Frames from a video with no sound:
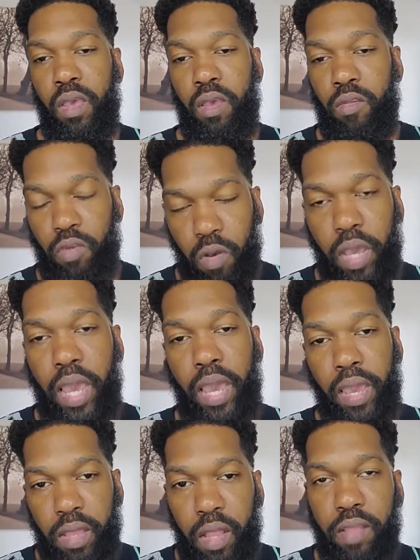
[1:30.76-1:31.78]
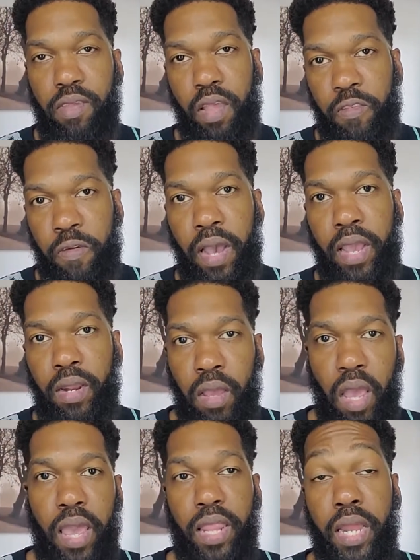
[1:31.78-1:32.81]
So, okay, that sounds fine.
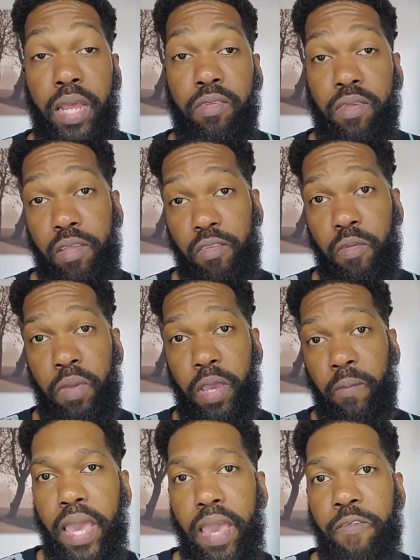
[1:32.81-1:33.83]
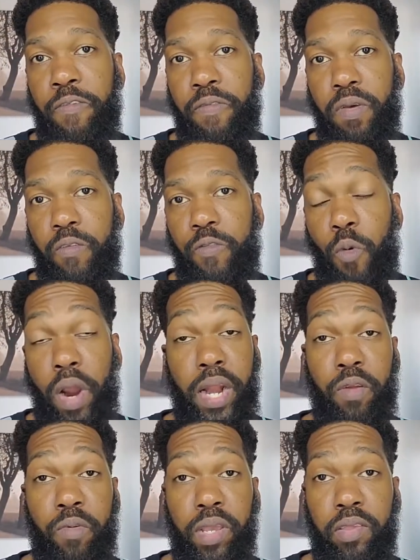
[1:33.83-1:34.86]
And then he says to me, if for any
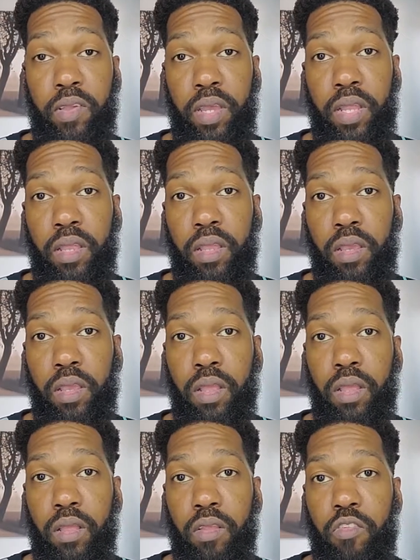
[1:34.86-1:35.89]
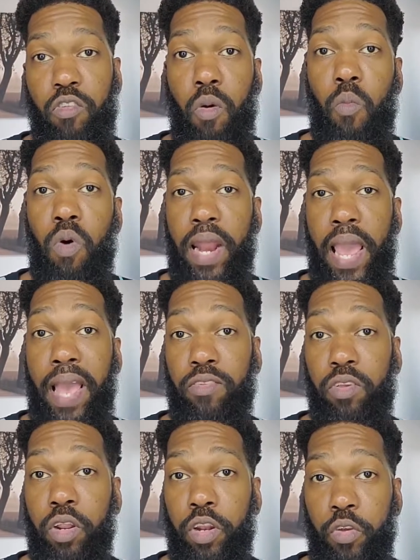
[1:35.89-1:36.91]
reason someone asks
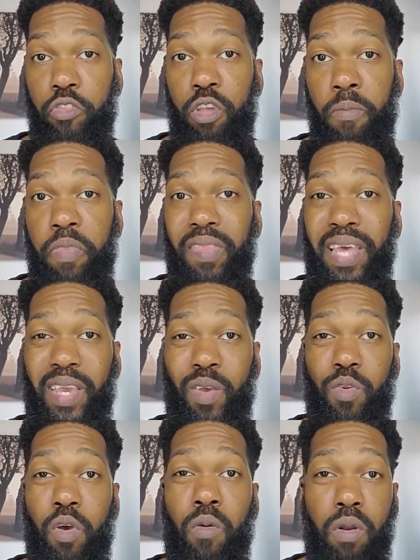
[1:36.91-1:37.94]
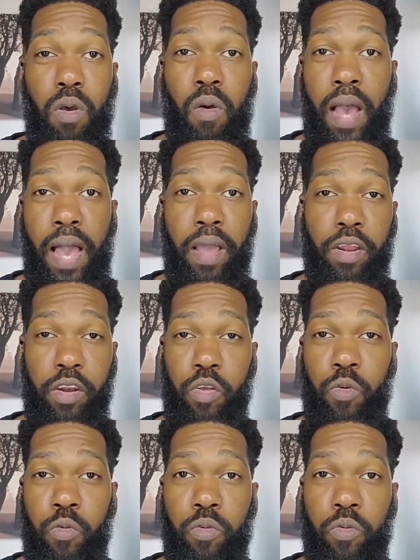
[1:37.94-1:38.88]
you to do something that you don't know how to do,